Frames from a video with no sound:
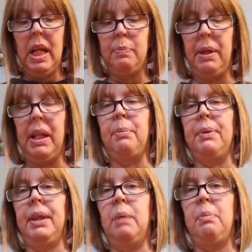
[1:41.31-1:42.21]
is being able
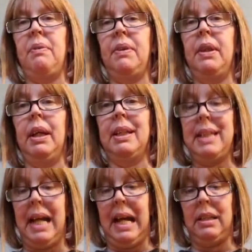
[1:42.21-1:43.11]
to keep everything
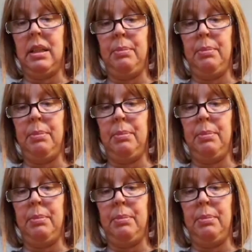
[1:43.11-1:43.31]
intact.